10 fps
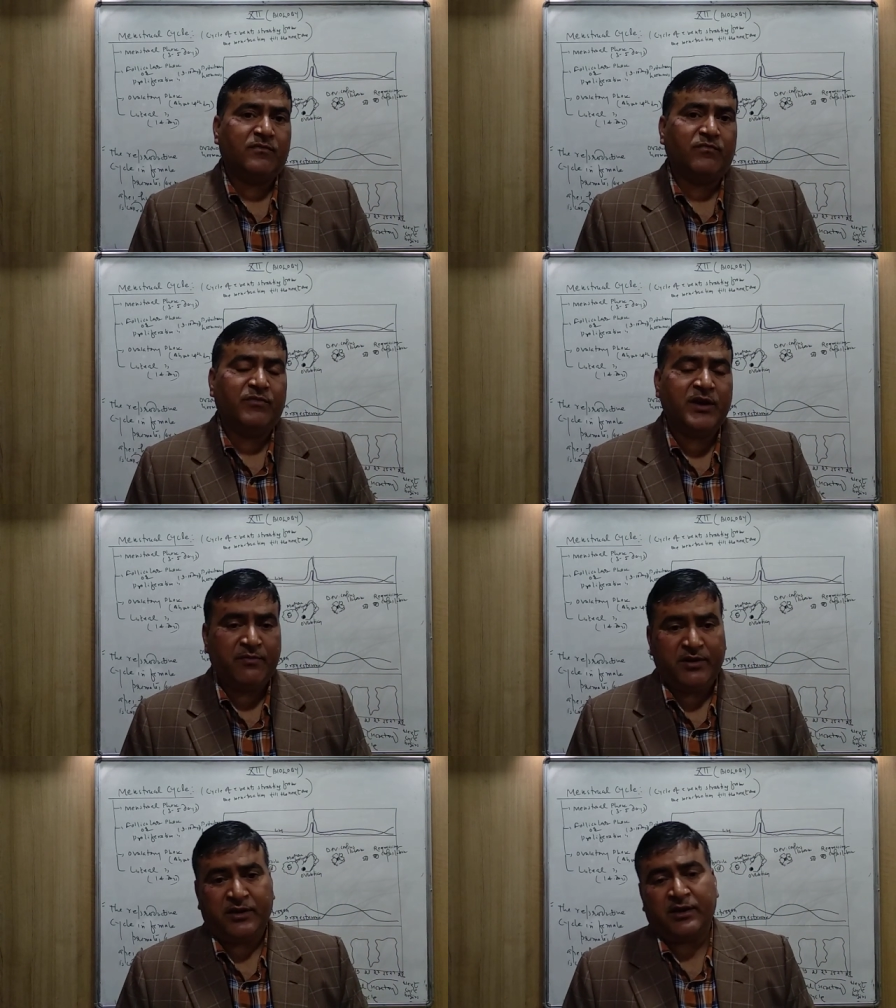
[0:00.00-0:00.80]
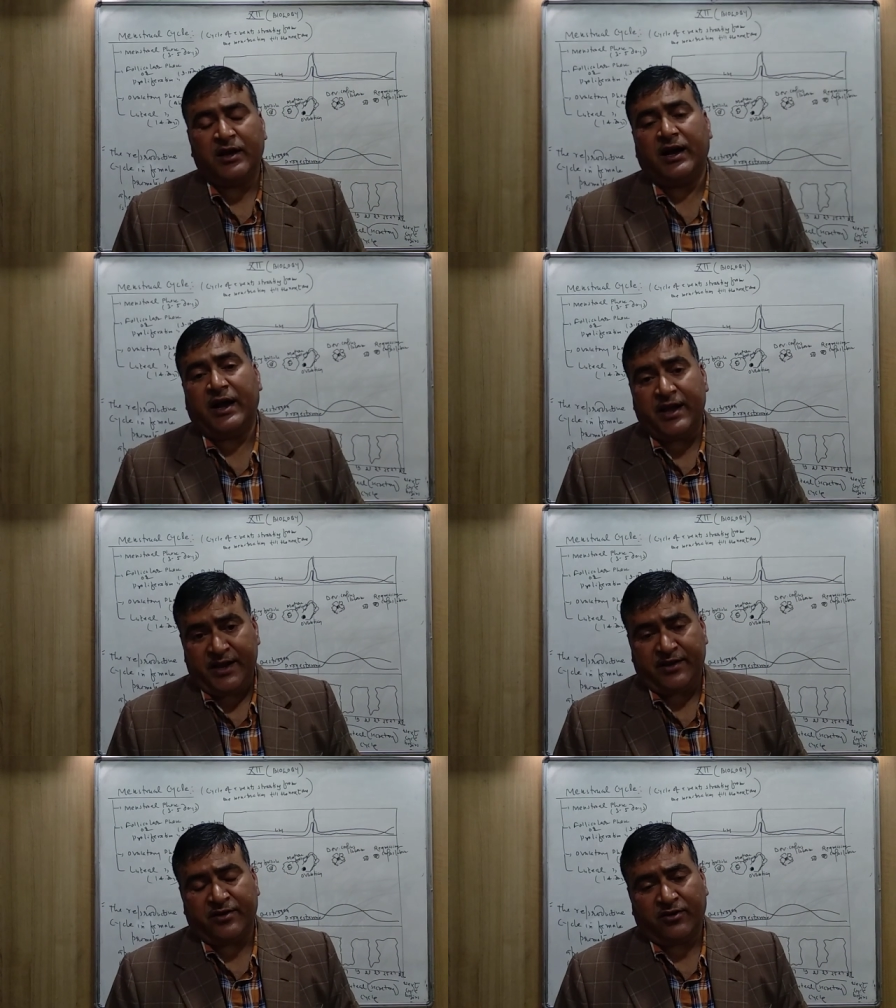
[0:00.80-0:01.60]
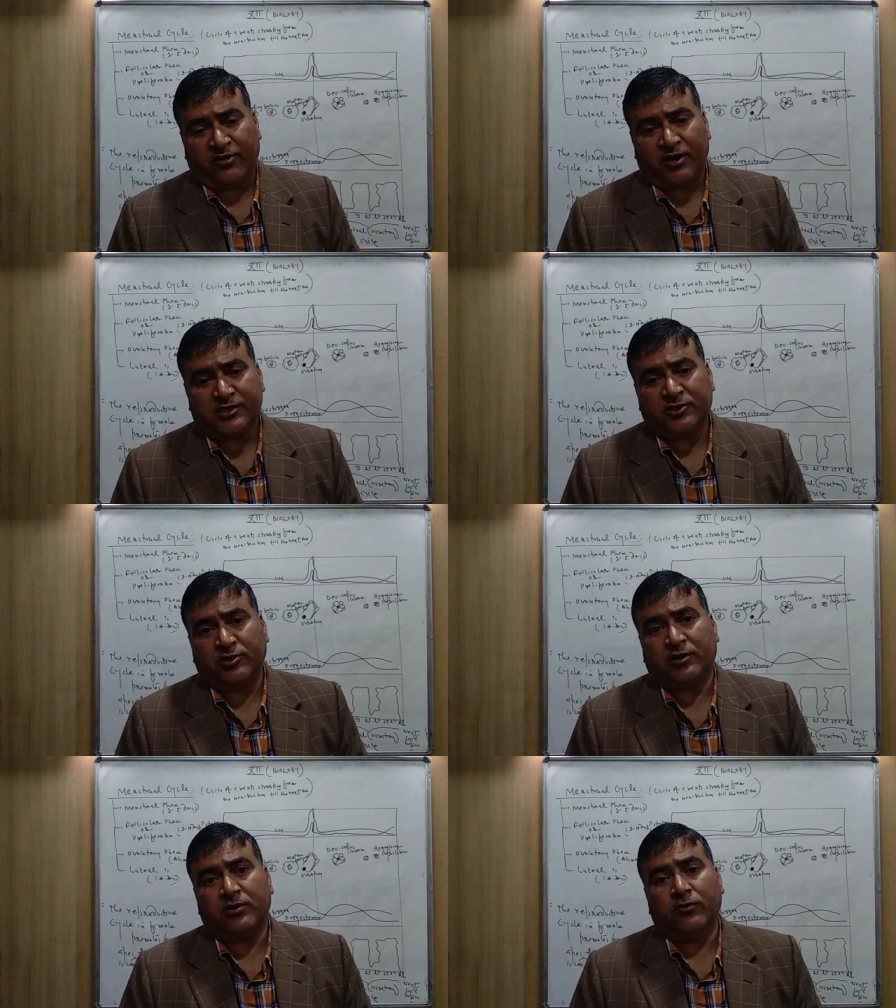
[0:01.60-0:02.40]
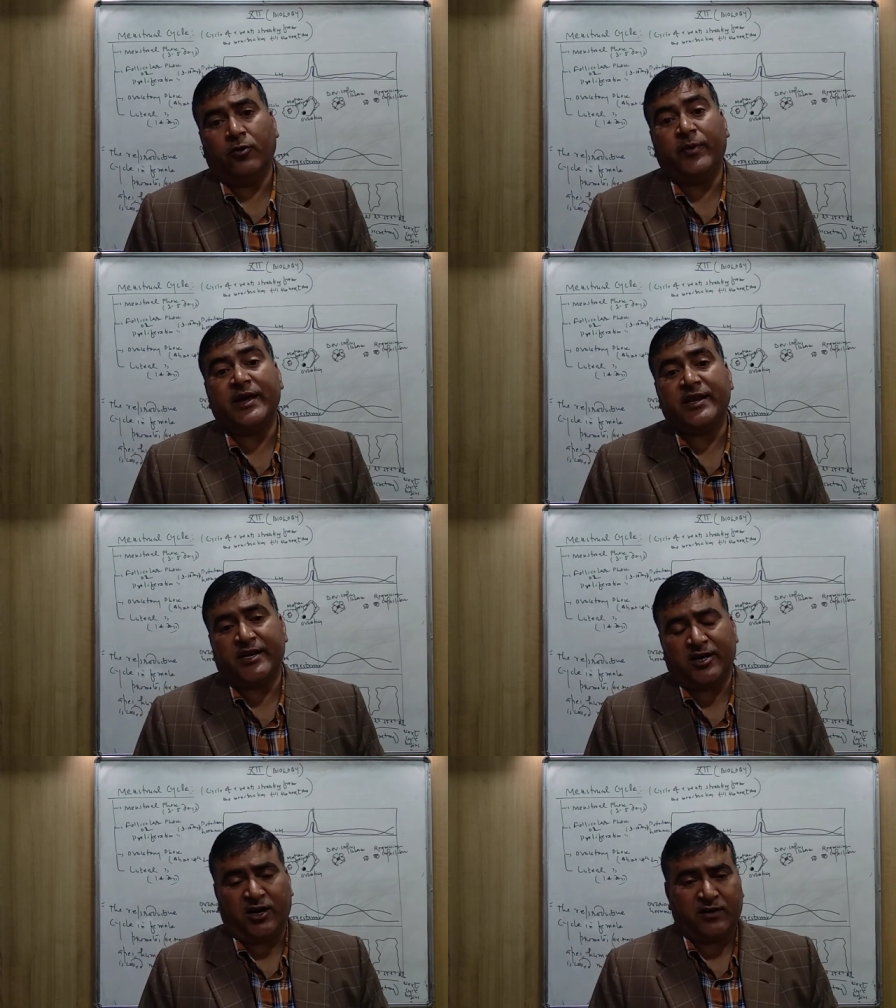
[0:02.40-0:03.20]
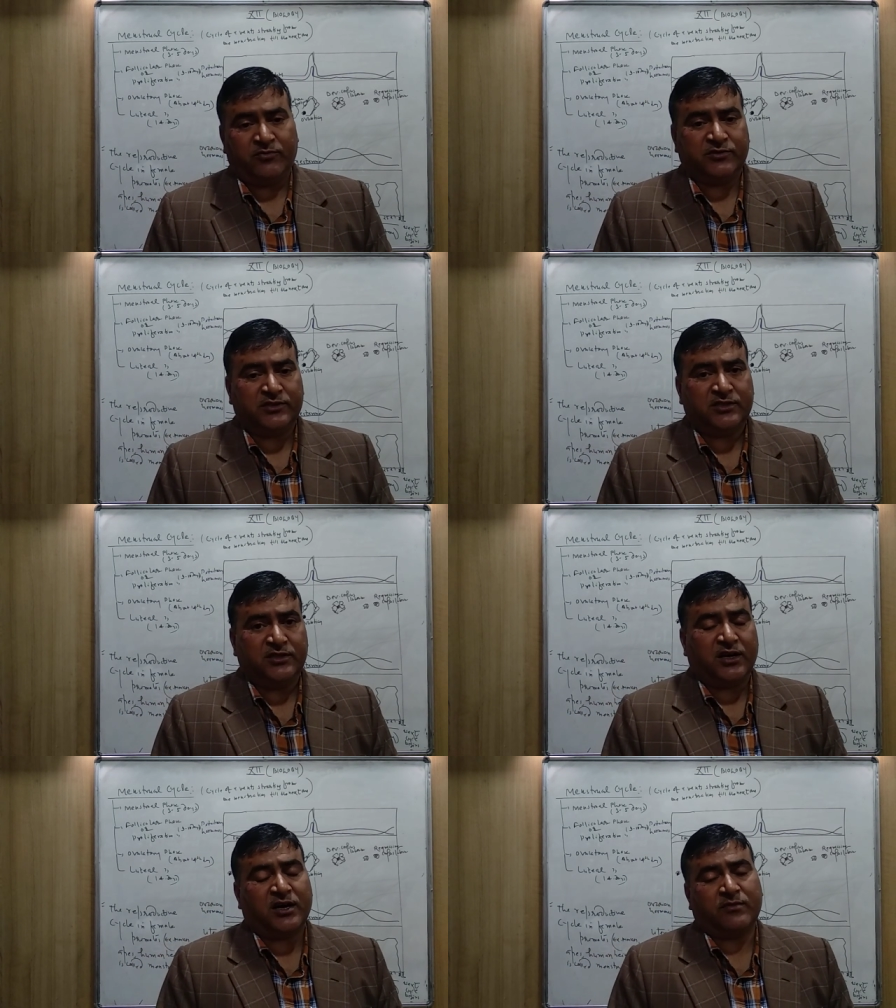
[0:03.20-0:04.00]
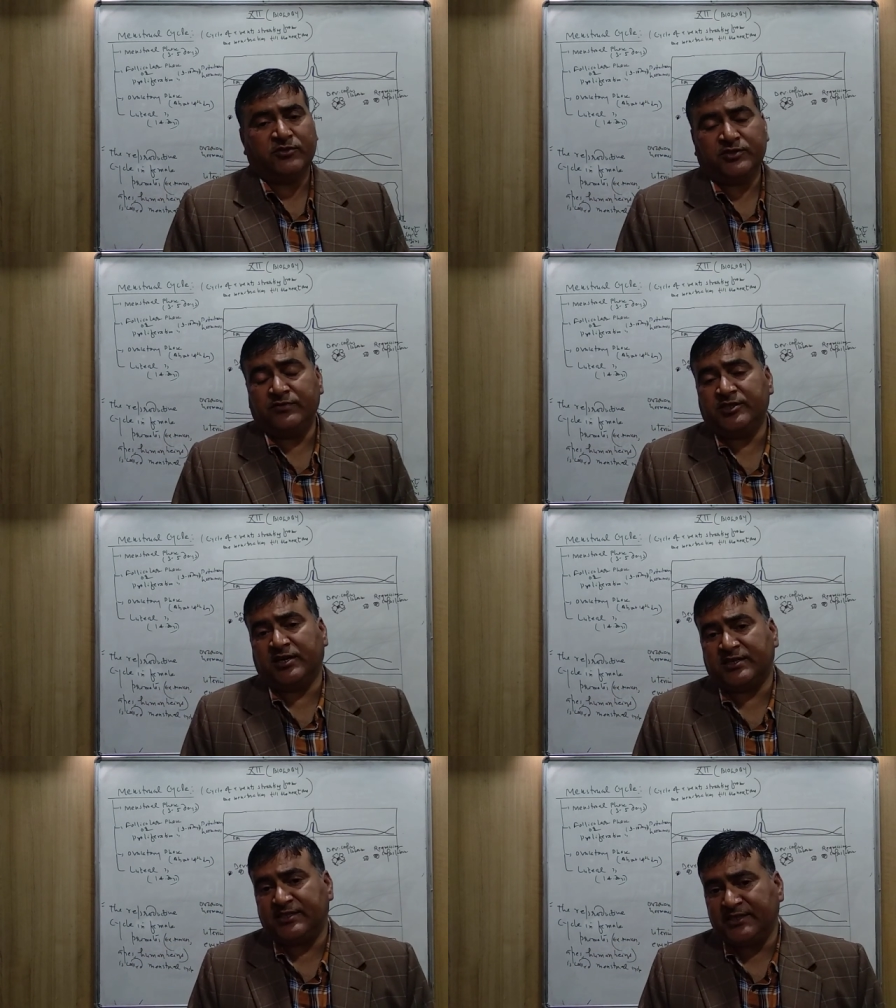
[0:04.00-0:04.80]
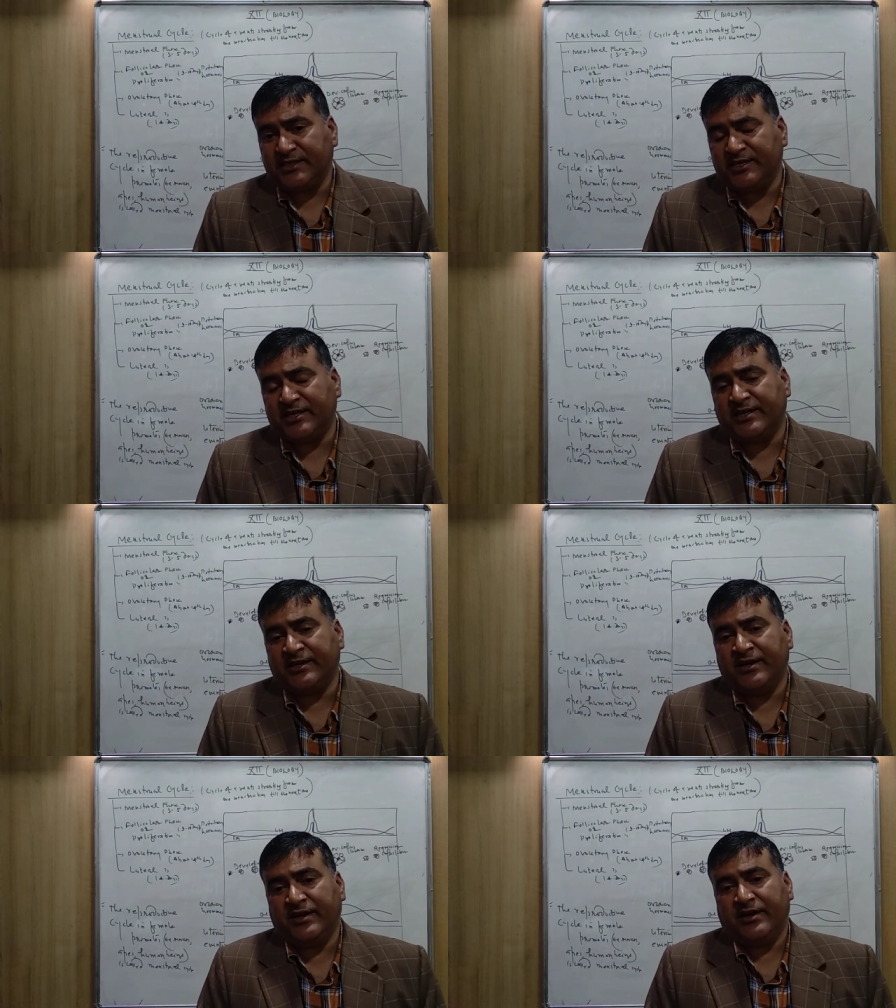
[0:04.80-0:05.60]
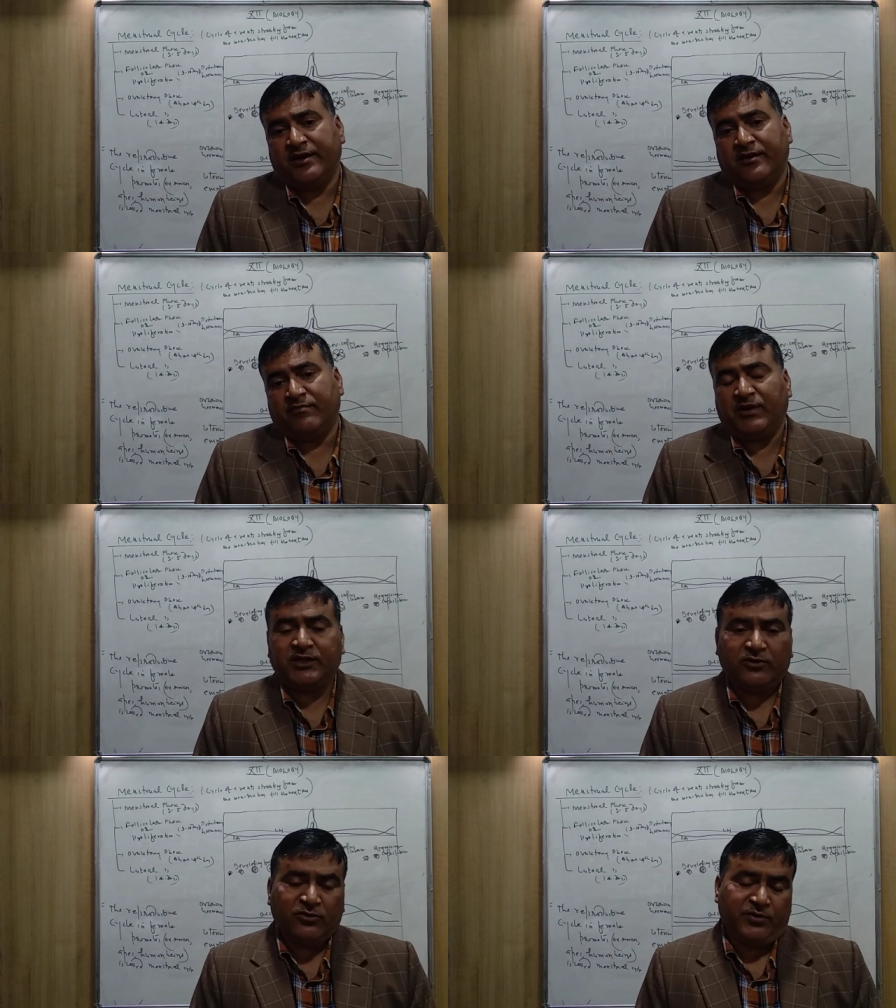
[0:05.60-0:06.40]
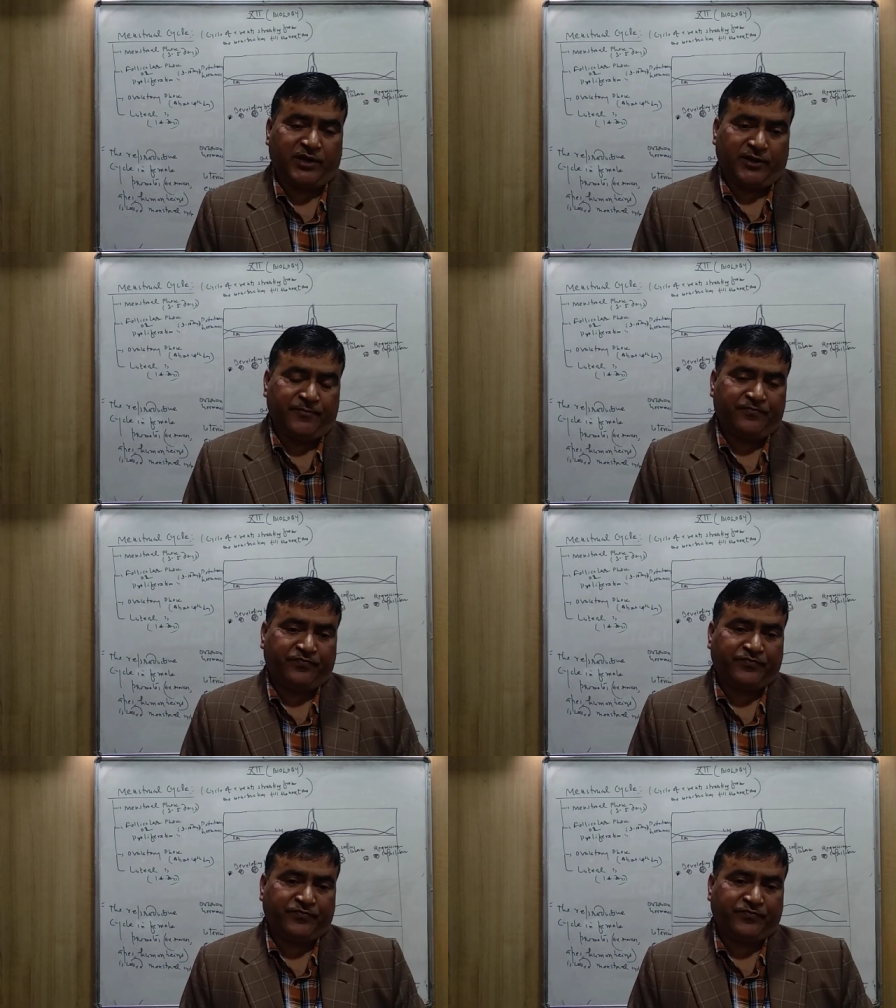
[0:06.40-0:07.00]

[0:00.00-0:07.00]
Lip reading: maybe, and also the ovarian hormones, the hormones which are secreted by the ovary.